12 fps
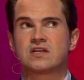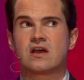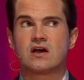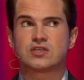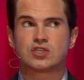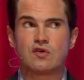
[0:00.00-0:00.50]
a
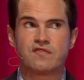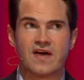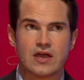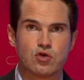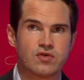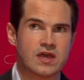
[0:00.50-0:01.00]
girl so fat
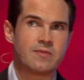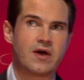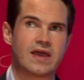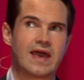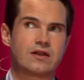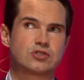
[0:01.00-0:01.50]
you think it
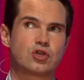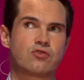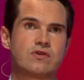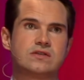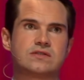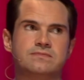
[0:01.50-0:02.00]
might count as a
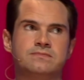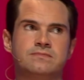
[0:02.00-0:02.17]
threesome?